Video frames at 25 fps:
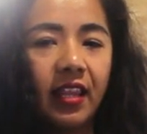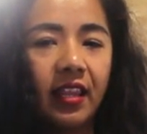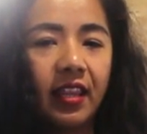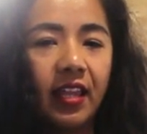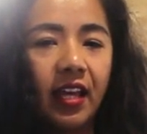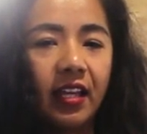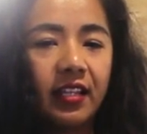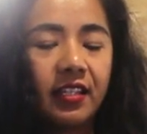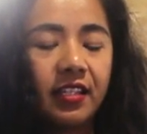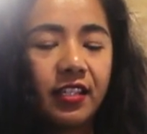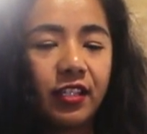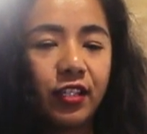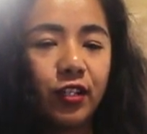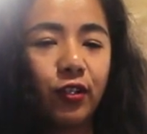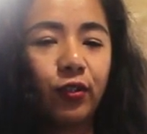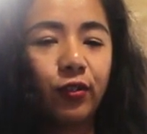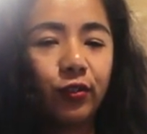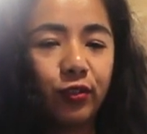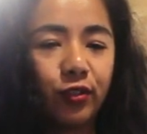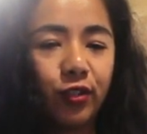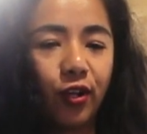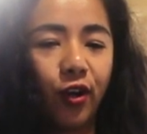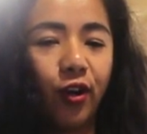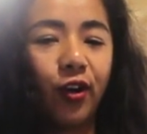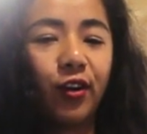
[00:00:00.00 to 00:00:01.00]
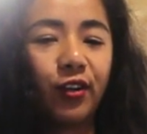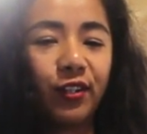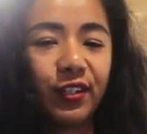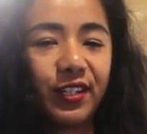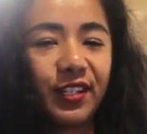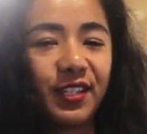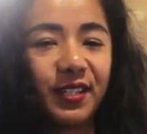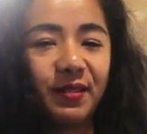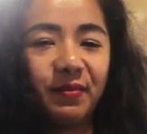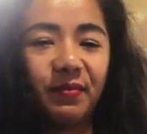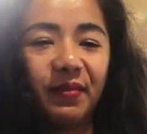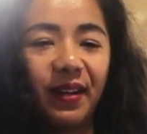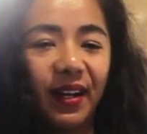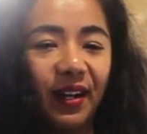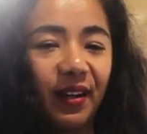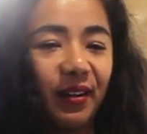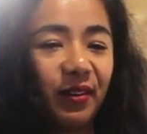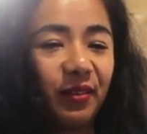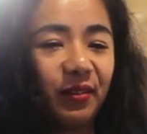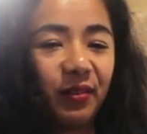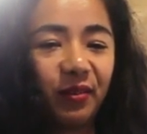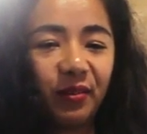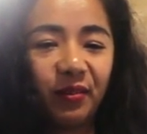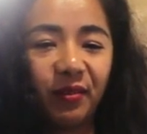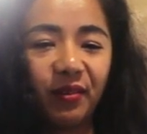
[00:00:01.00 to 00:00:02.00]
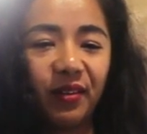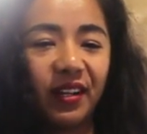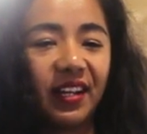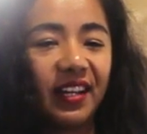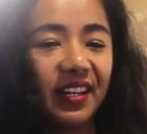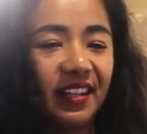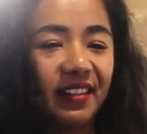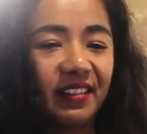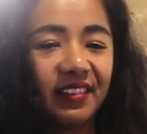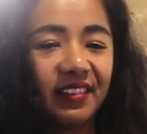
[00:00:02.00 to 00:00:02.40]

that still talks about, quite